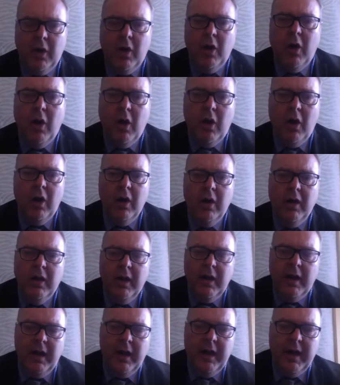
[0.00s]
or
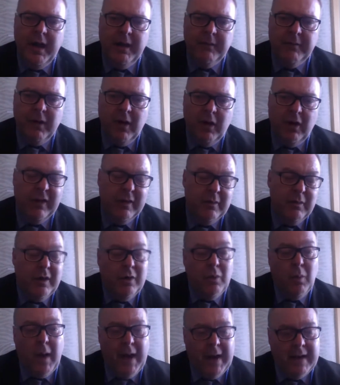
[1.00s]
they
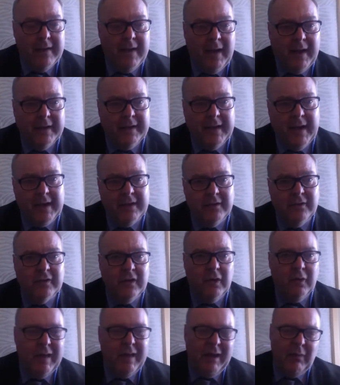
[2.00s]
were away that day.
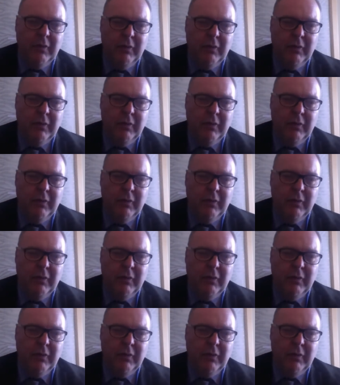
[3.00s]
So that